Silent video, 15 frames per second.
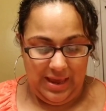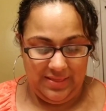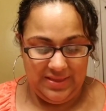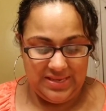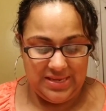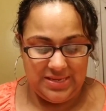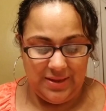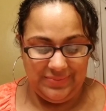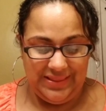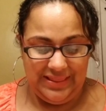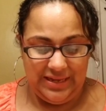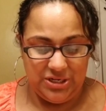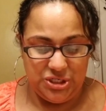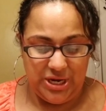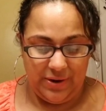this is something
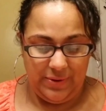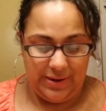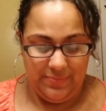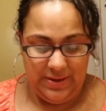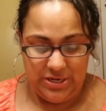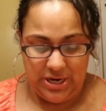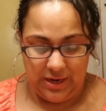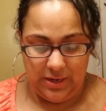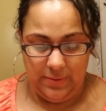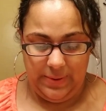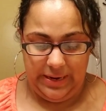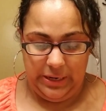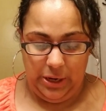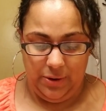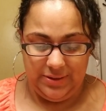that Shadrach, Meshach, and
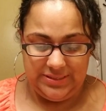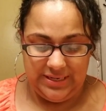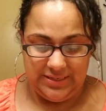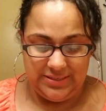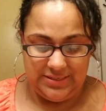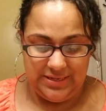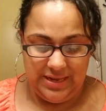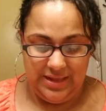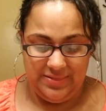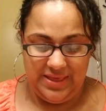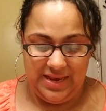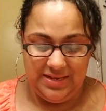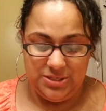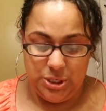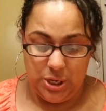Abednego, it says,
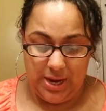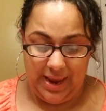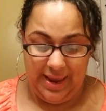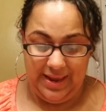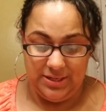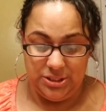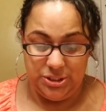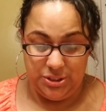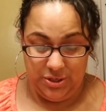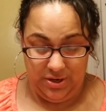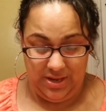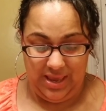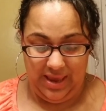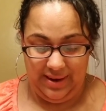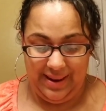they
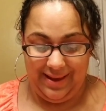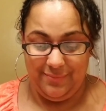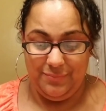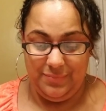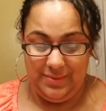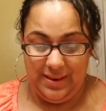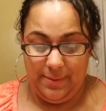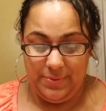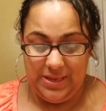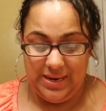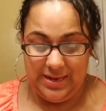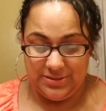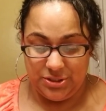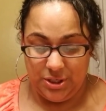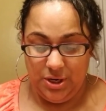answered King
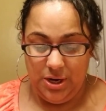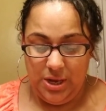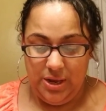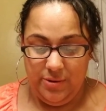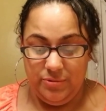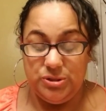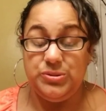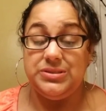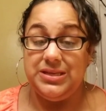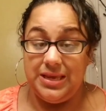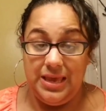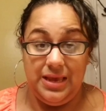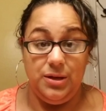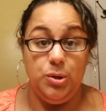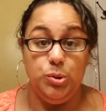Nebuchadnezzar, which was the
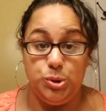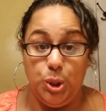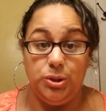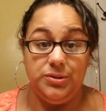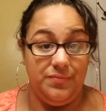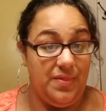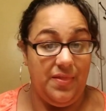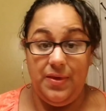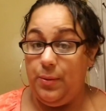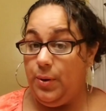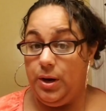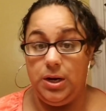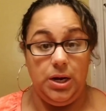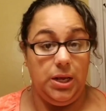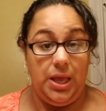king who told them that they
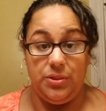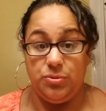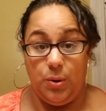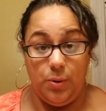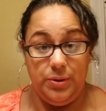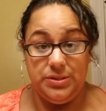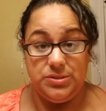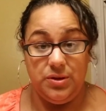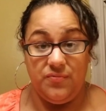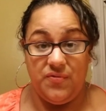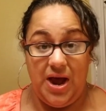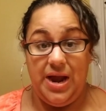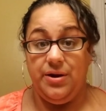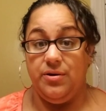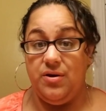were going to get thrown into a
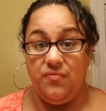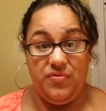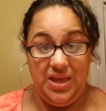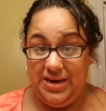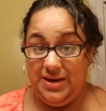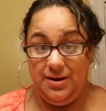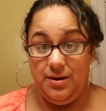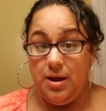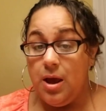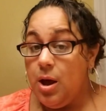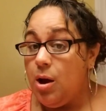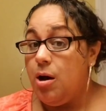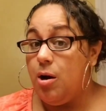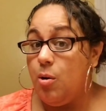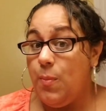fire if they didn't
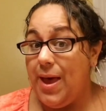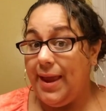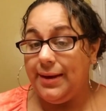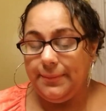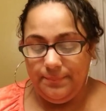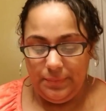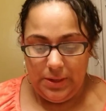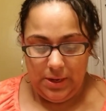obey.